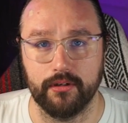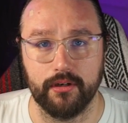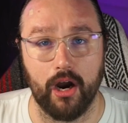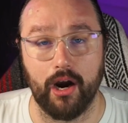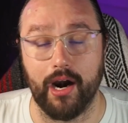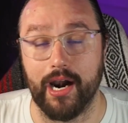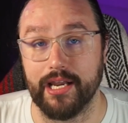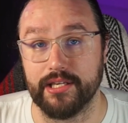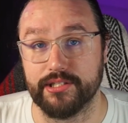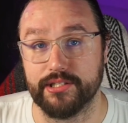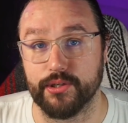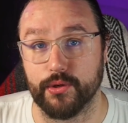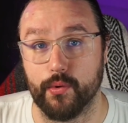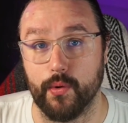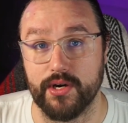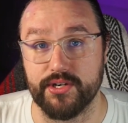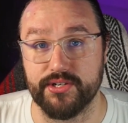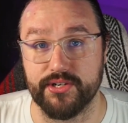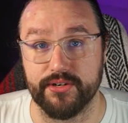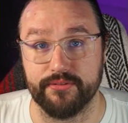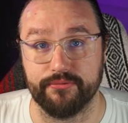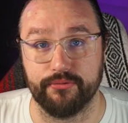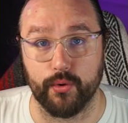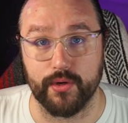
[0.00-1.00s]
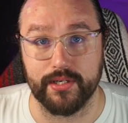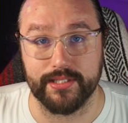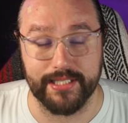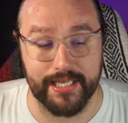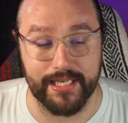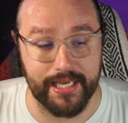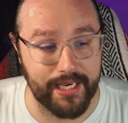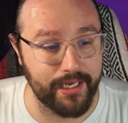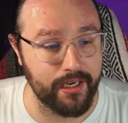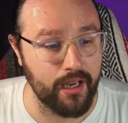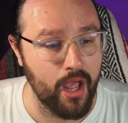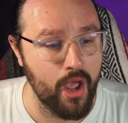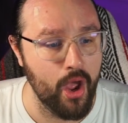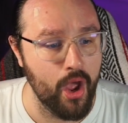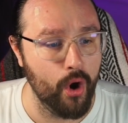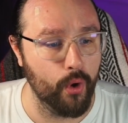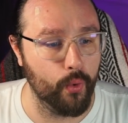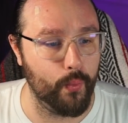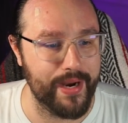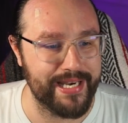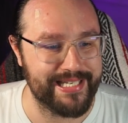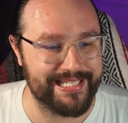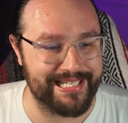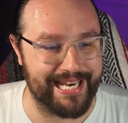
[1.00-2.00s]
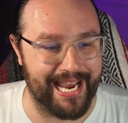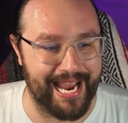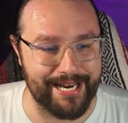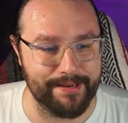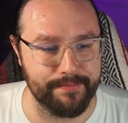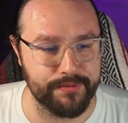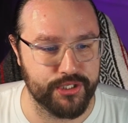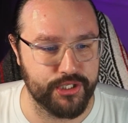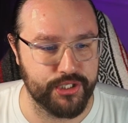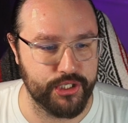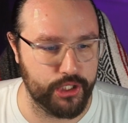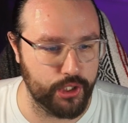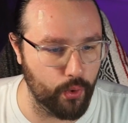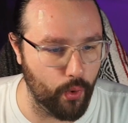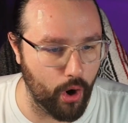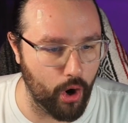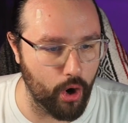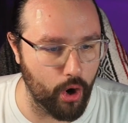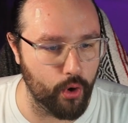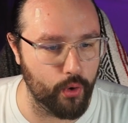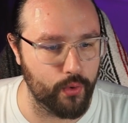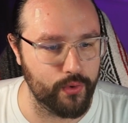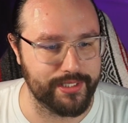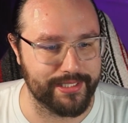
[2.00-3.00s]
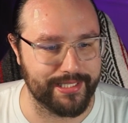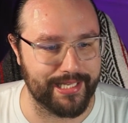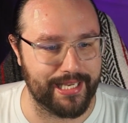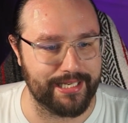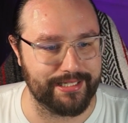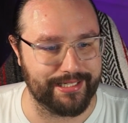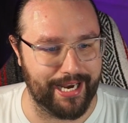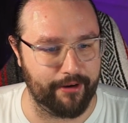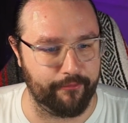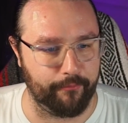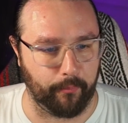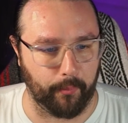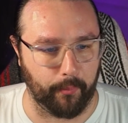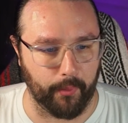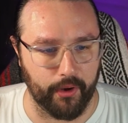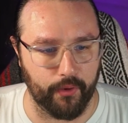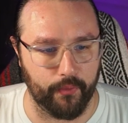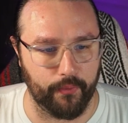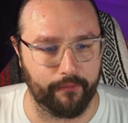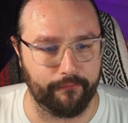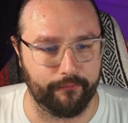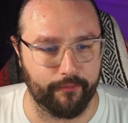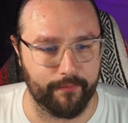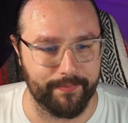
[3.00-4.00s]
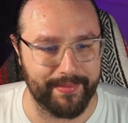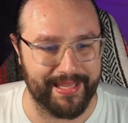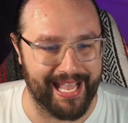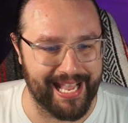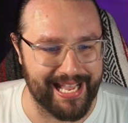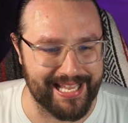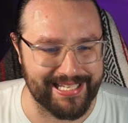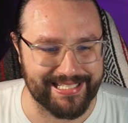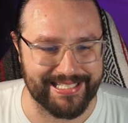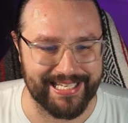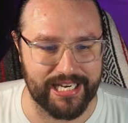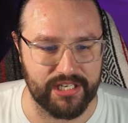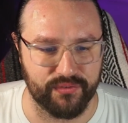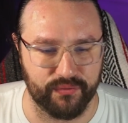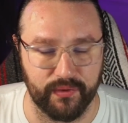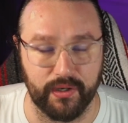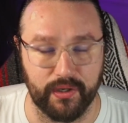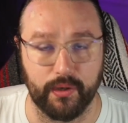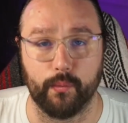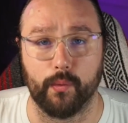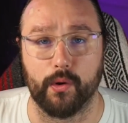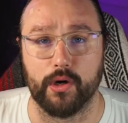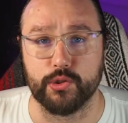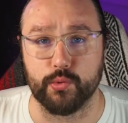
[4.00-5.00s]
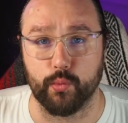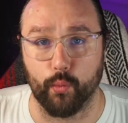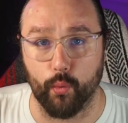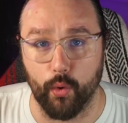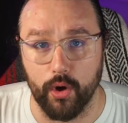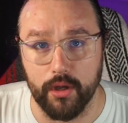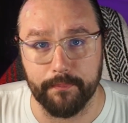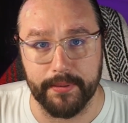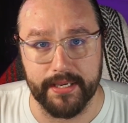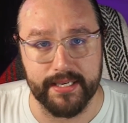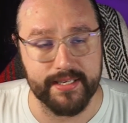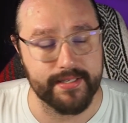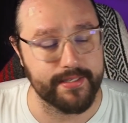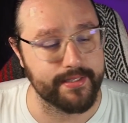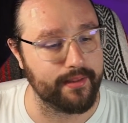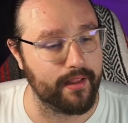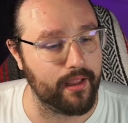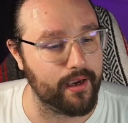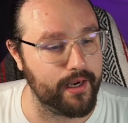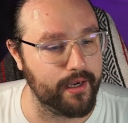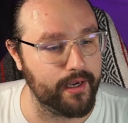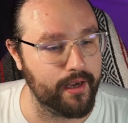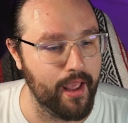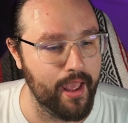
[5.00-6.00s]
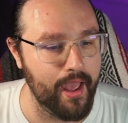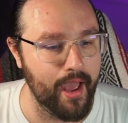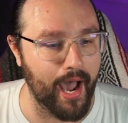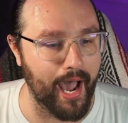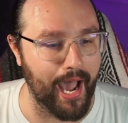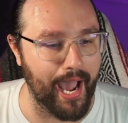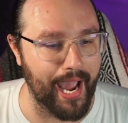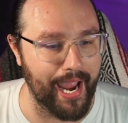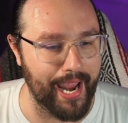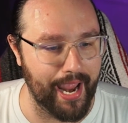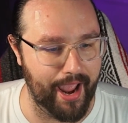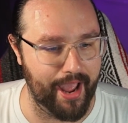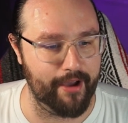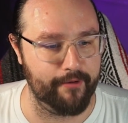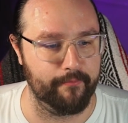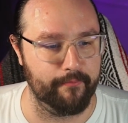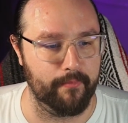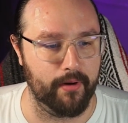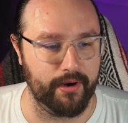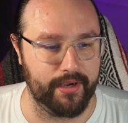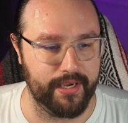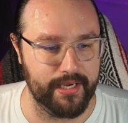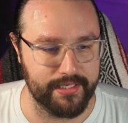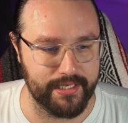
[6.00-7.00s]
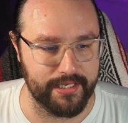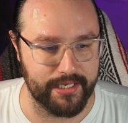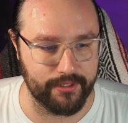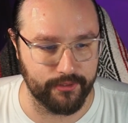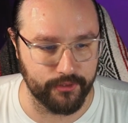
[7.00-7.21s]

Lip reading: All right, so question 14, which items do you own / have pre-ordered from the SHFiguarts One Piece line? I have Monkey D.